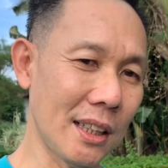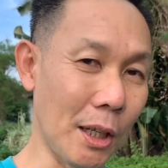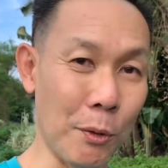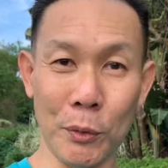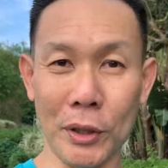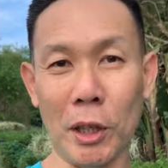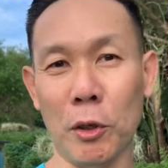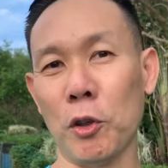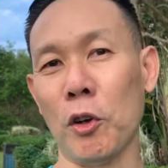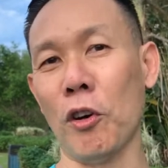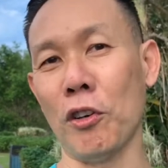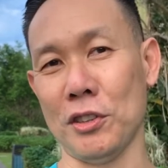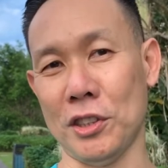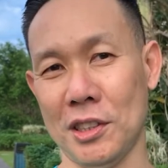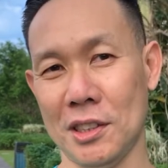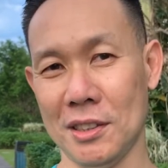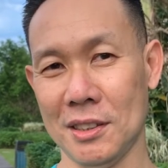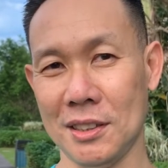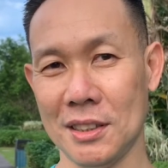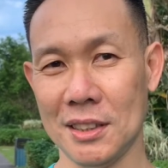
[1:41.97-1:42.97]
and without
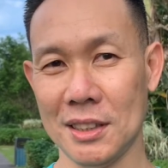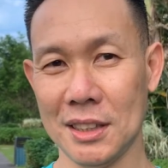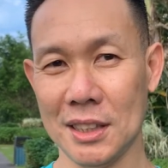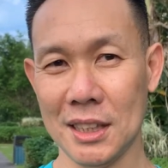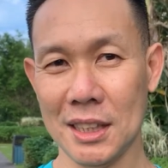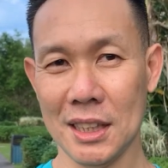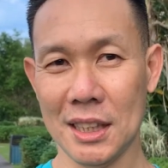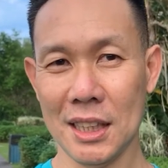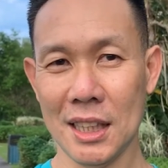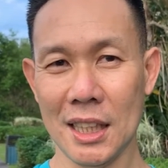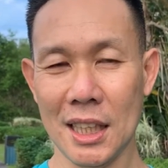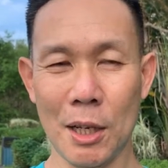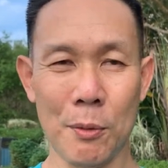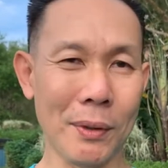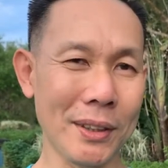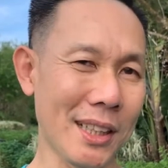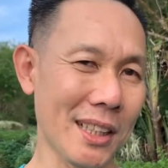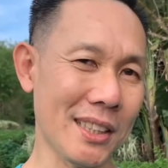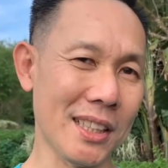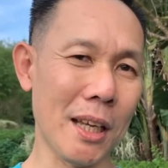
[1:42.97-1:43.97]
cost.
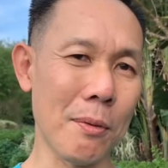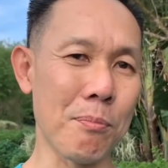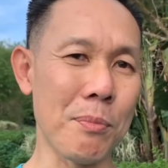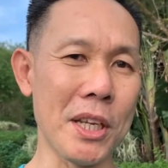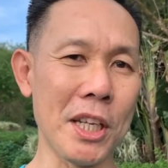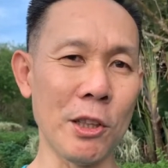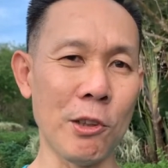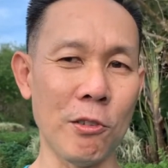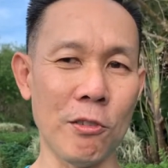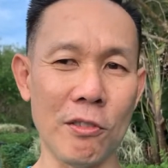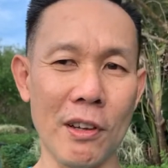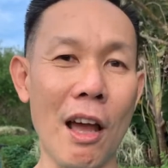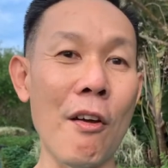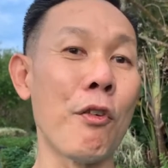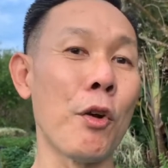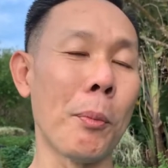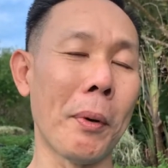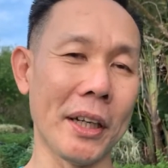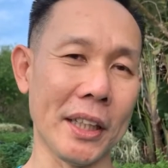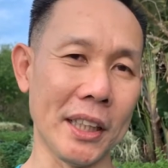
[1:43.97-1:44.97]
And what does that mean to
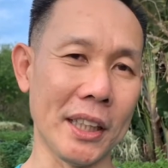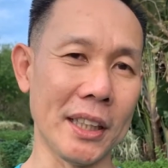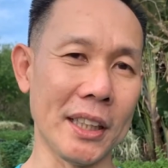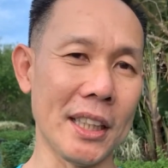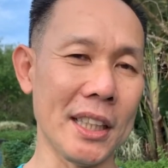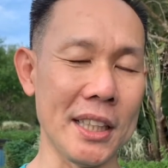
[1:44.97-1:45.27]
everybody?